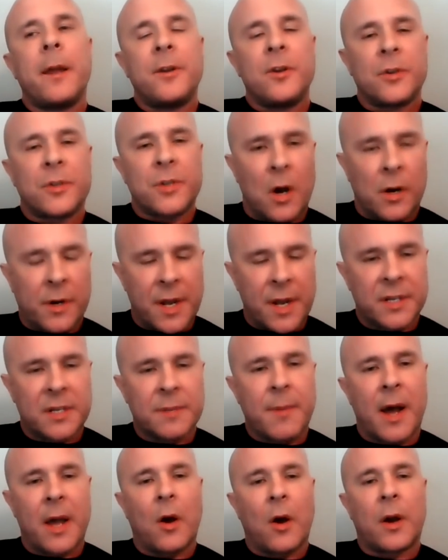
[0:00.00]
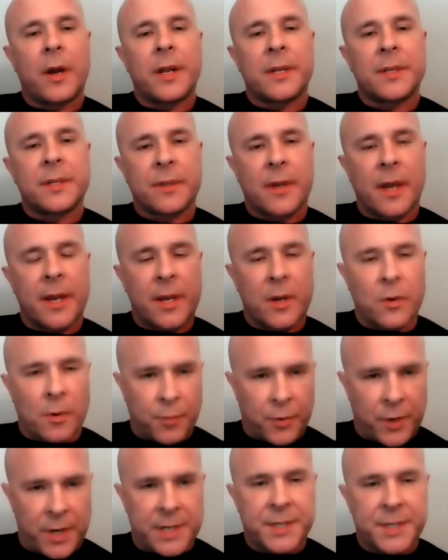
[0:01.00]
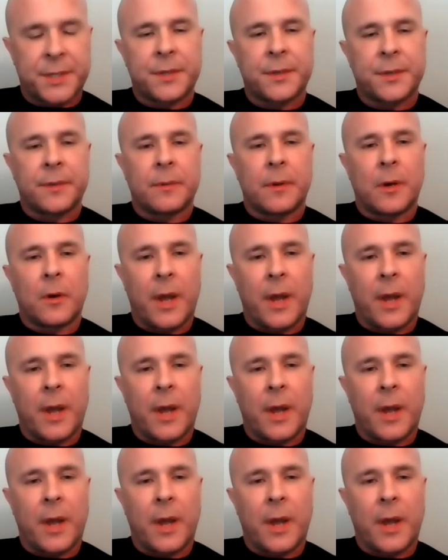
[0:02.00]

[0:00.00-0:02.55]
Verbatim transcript: in your talking to my audience like you're a priest,